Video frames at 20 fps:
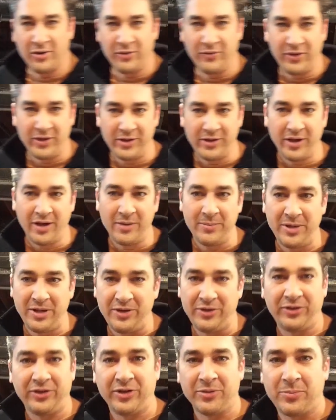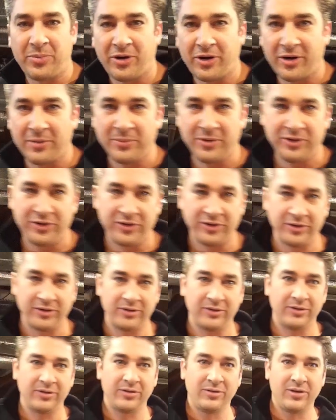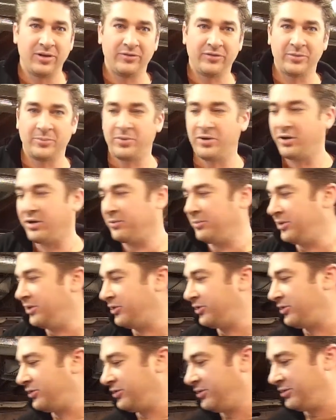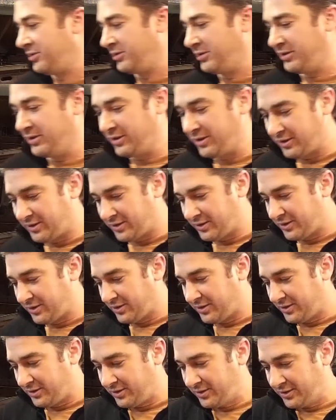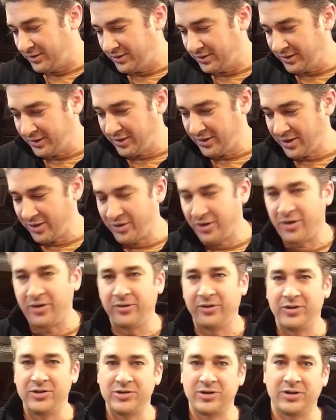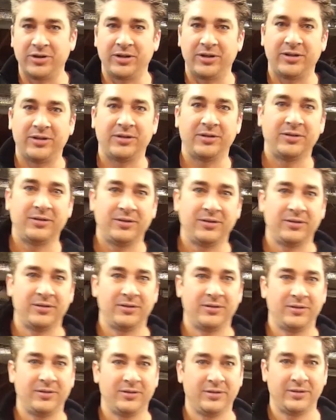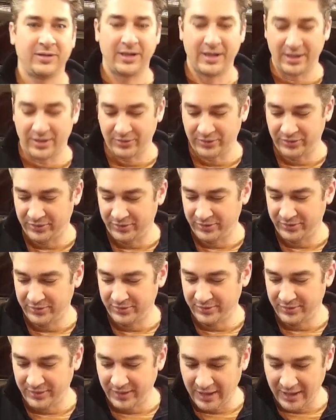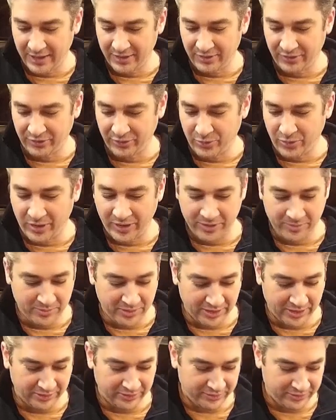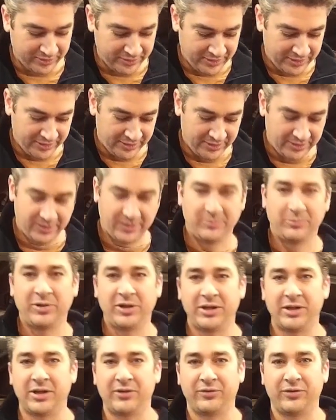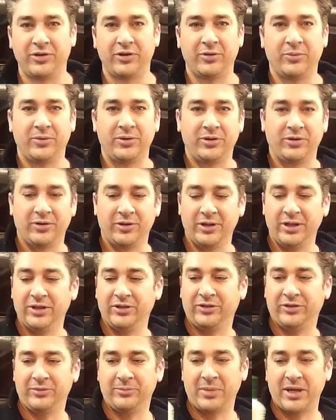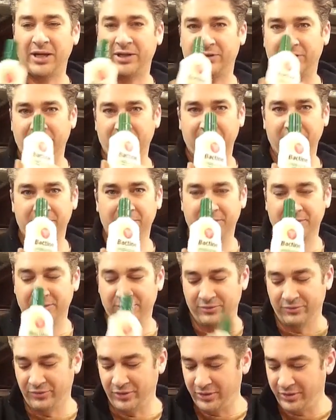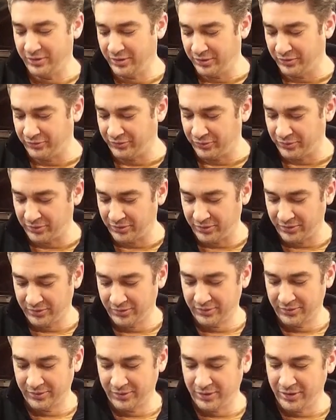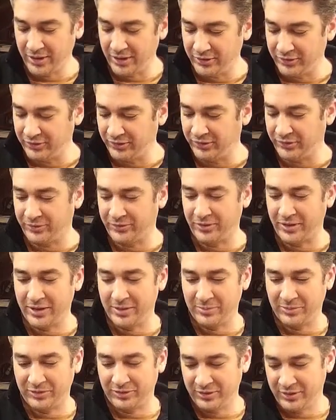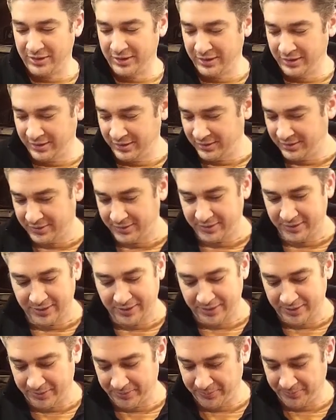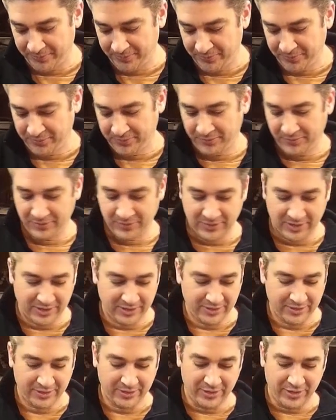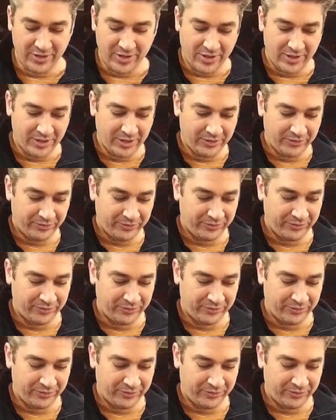cubbies and compartments and glove compartments and got all the junk out, and there's quite a bit. But you never know when you're going to need some Bactine. Very good for cuts and scrapes. Knife,